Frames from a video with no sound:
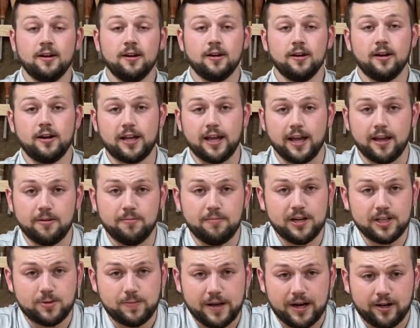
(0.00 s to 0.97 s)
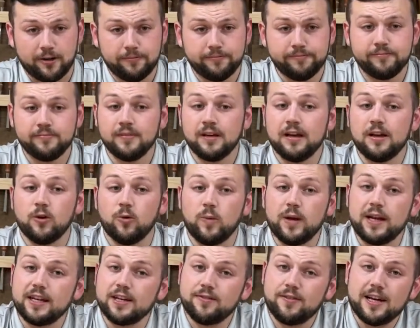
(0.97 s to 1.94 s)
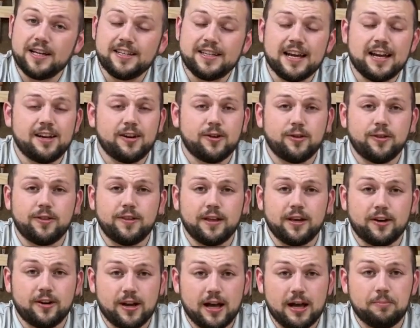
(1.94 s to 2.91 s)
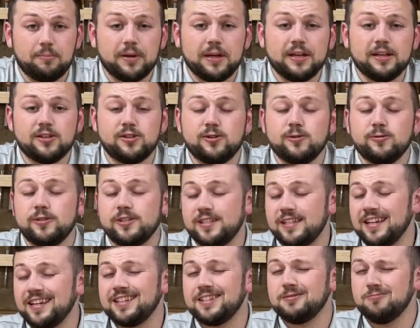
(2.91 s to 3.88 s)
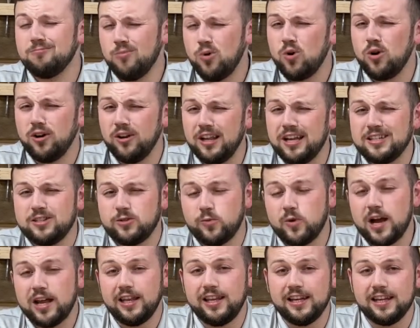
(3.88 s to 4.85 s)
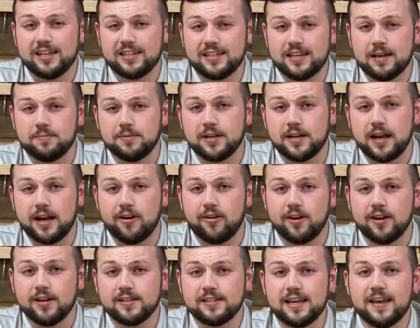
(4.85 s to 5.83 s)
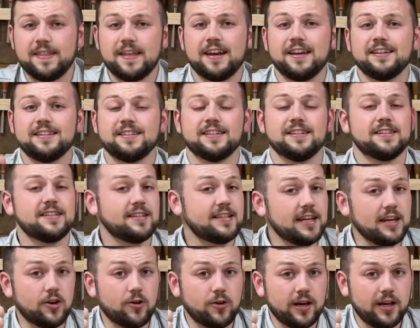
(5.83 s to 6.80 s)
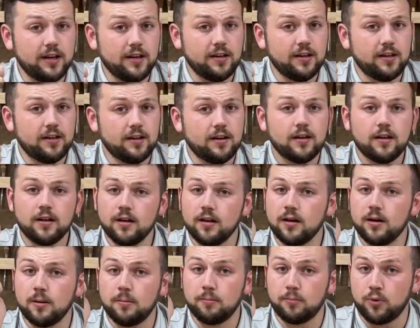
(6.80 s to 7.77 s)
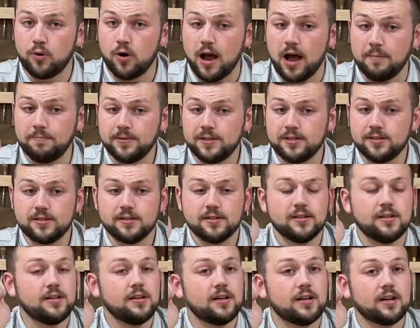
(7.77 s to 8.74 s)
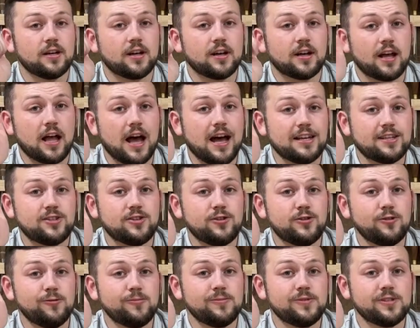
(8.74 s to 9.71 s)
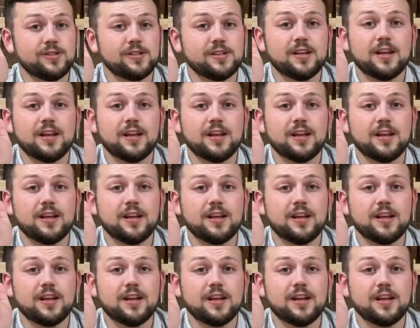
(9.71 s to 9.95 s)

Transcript: Okay, much better. We can divide technical theater up into 6 more or less widely accepted areas, and that is scenery, props, costumes,